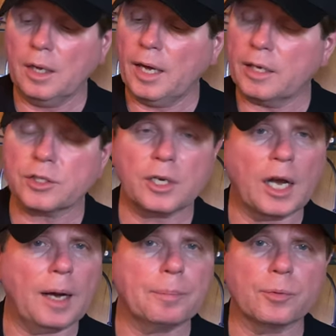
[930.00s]
has
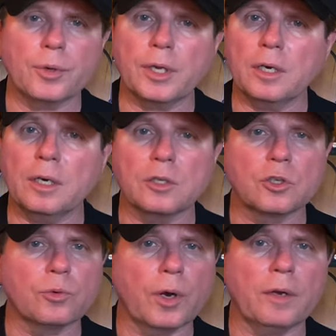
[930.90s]
copper in it. It's
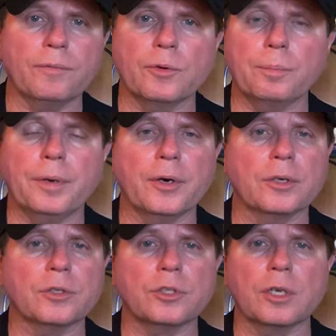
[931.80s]
great for
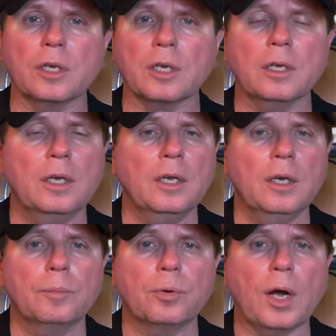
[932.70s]
parasitic
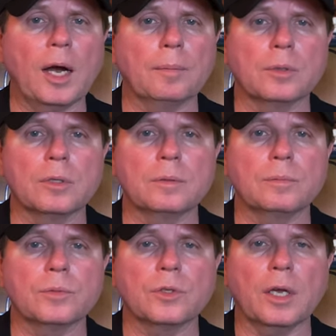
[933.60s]

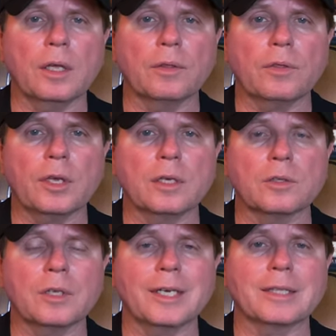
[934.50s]
problems and
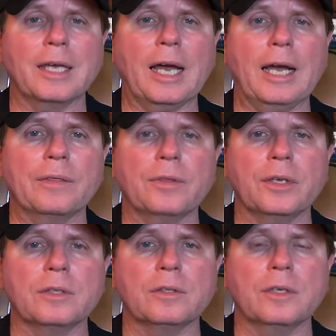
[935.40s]
things like that
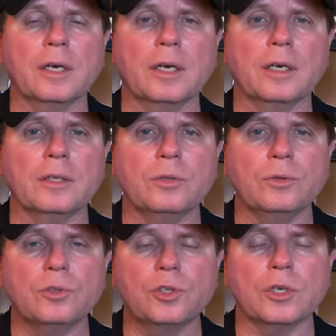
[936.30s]
that uh, you
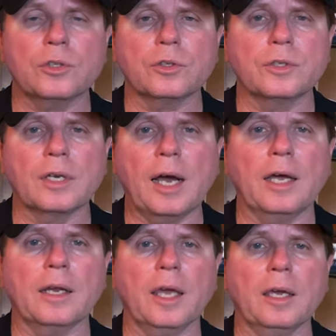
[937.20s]
just are
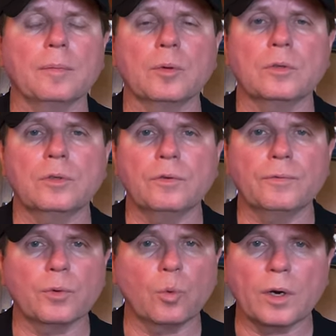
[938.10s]
not able to,
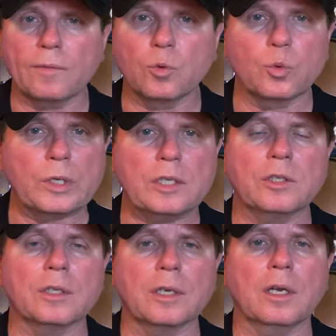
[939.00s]
for whatever
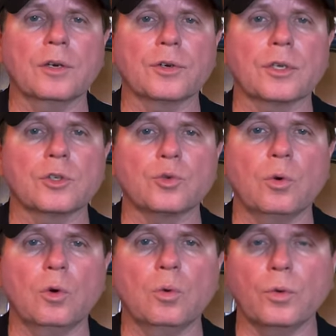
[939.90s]
reason, get under
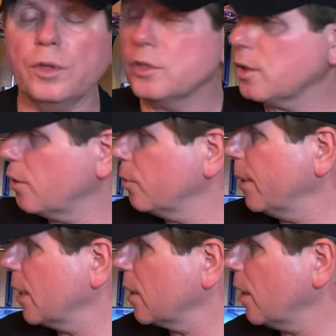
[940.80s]
control with these other
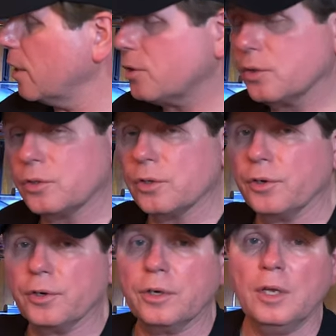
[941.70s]
medications
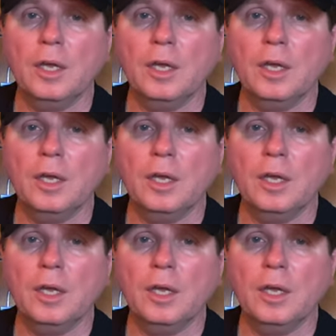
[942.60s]
here